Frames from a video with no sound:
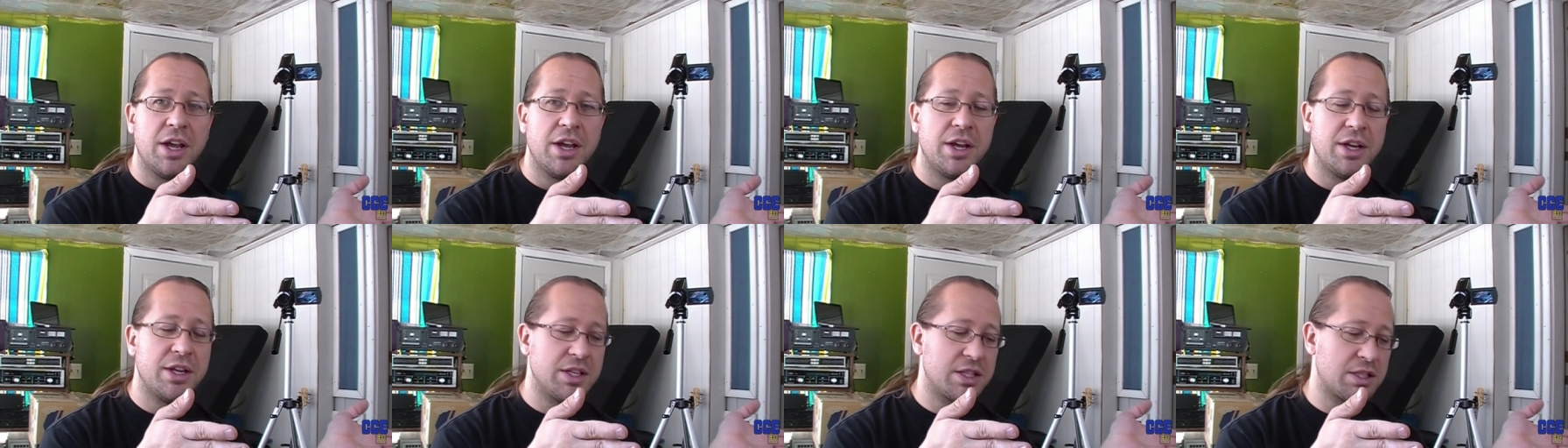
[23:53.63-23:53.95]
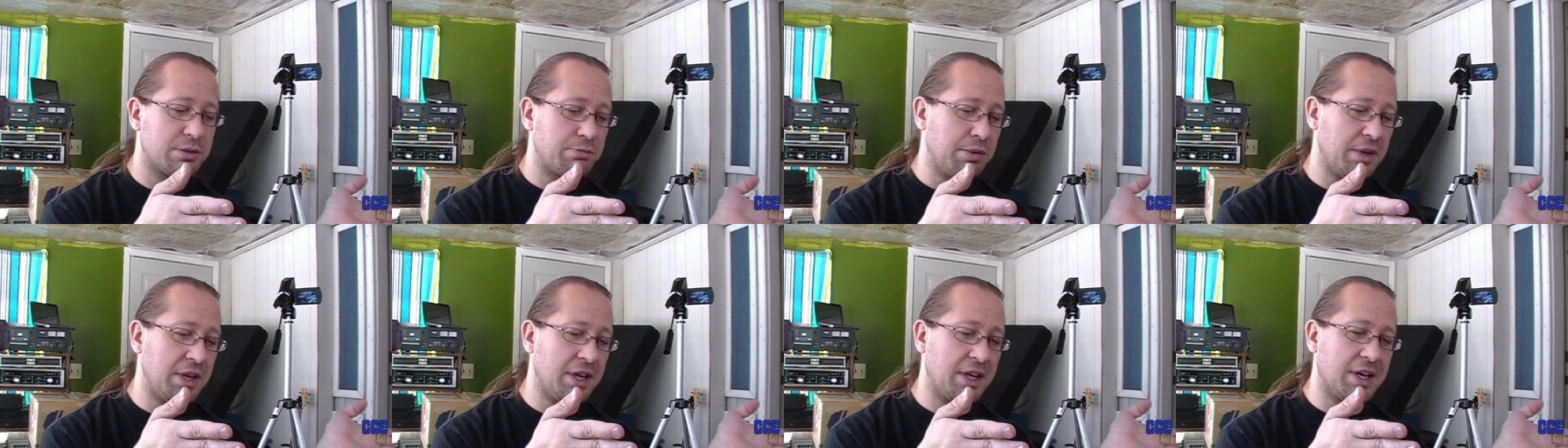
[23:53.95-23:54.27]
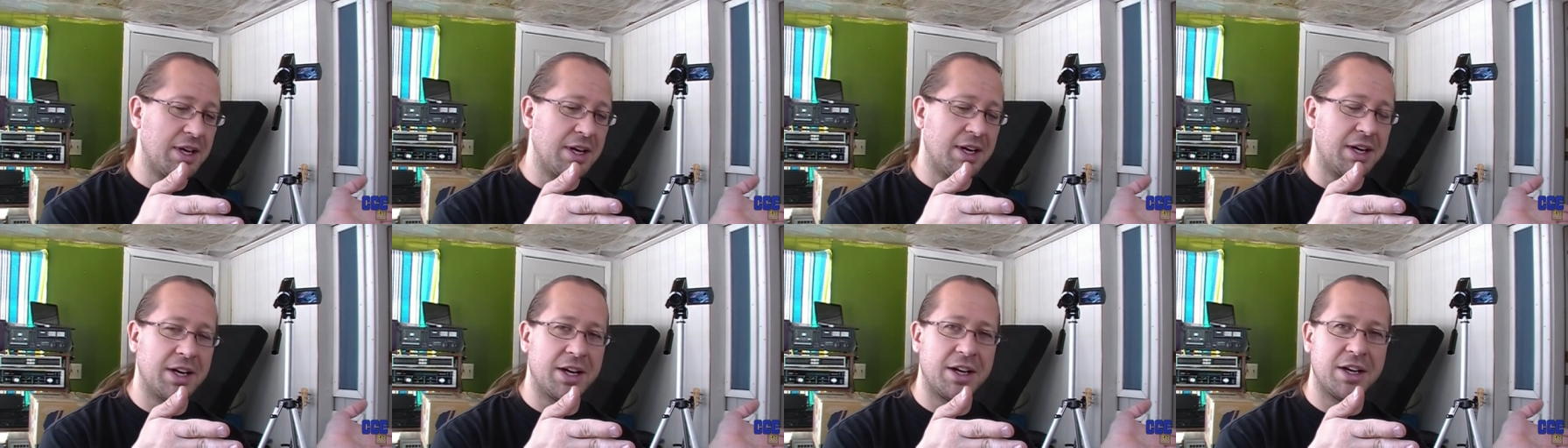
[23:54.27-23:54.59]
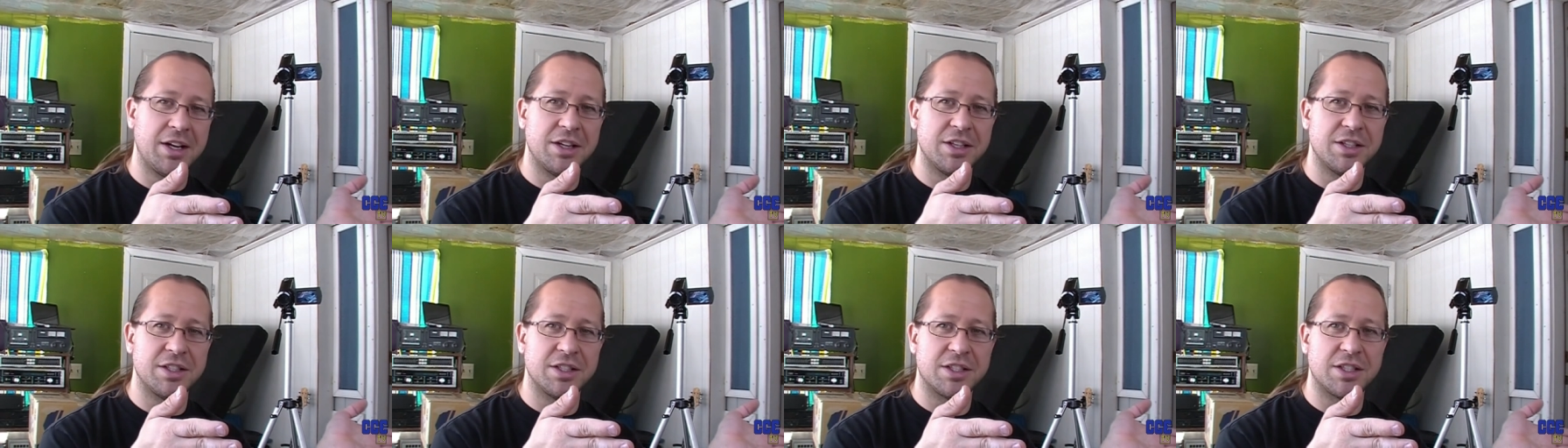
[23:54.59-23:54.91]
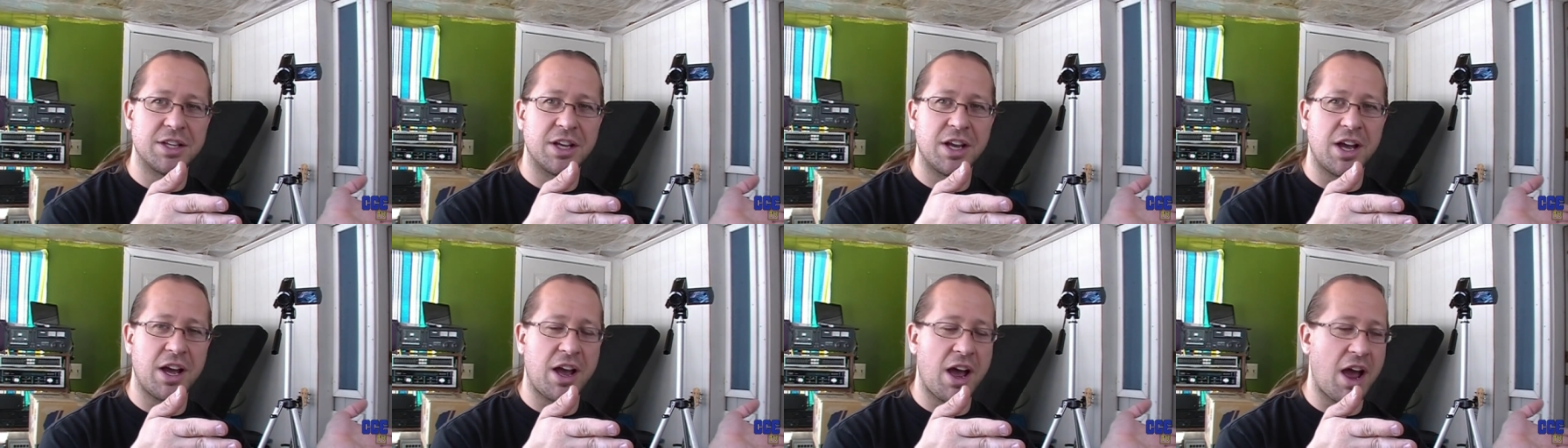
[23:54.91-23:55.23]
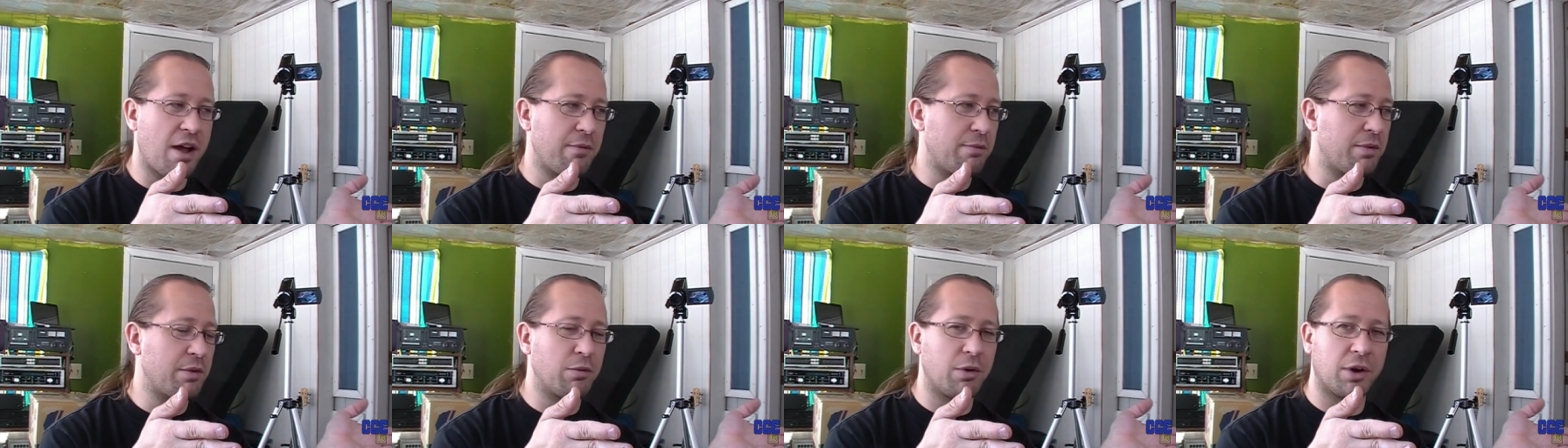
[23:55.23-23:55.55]
is because uh,
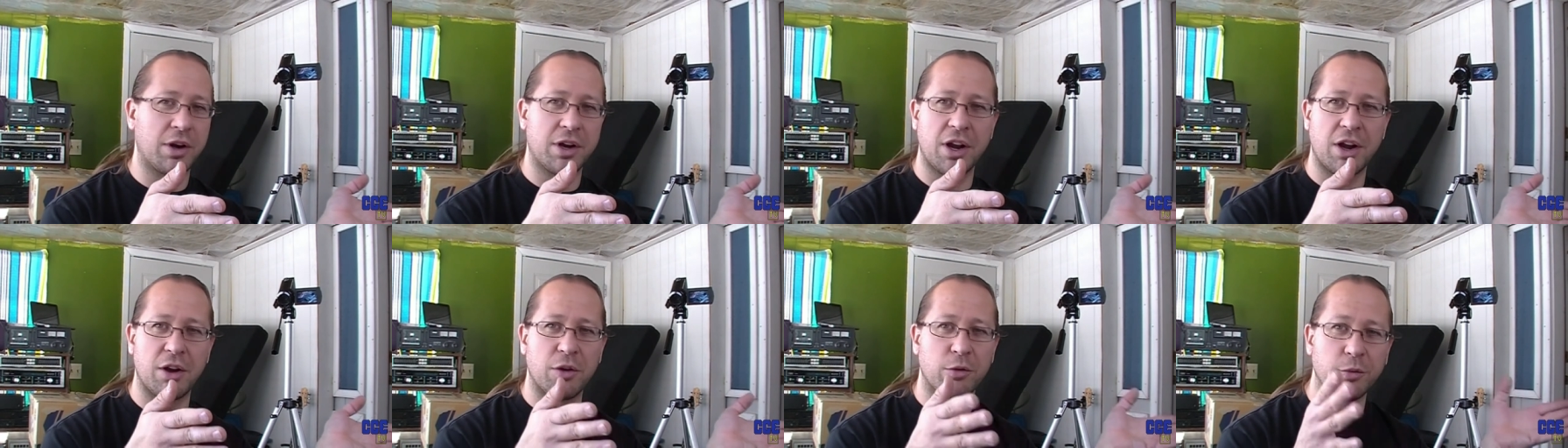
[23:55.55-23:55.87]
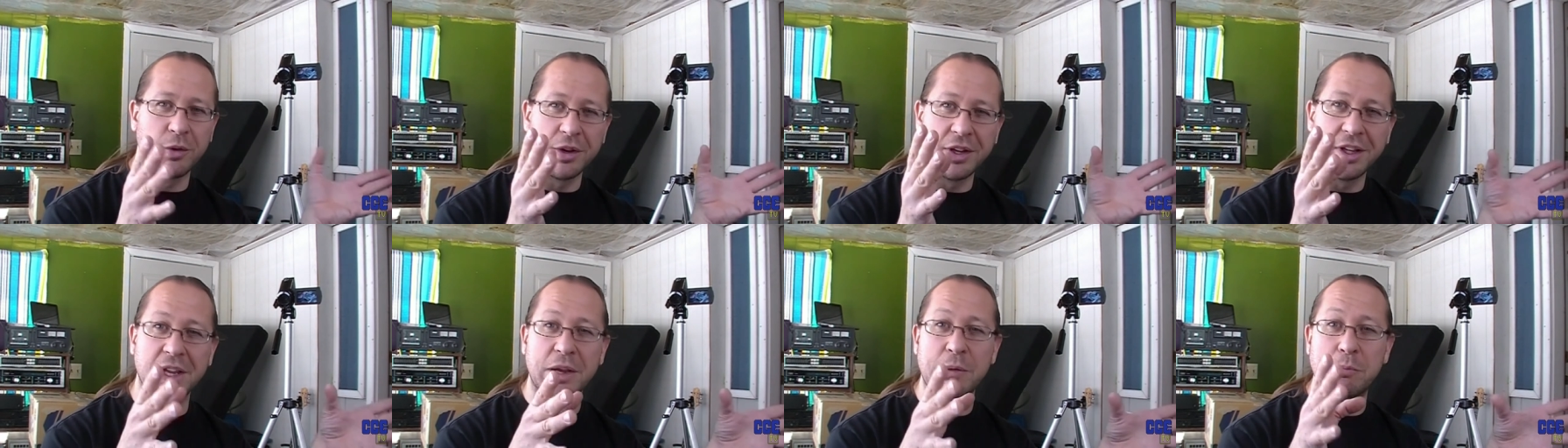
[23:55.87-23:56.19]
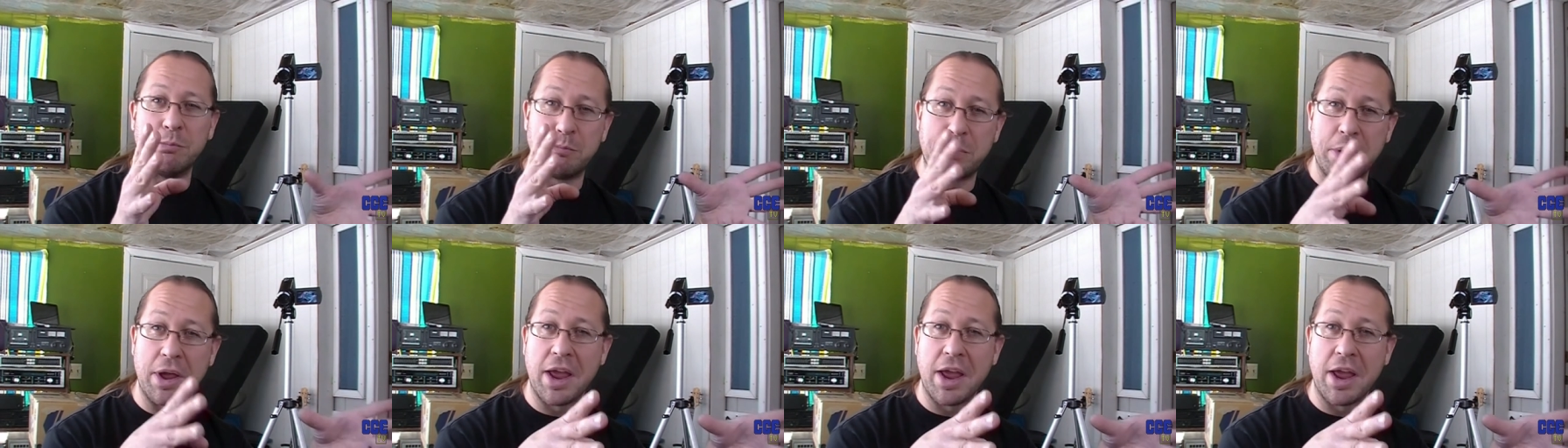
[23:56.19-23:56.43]
I've been working on a really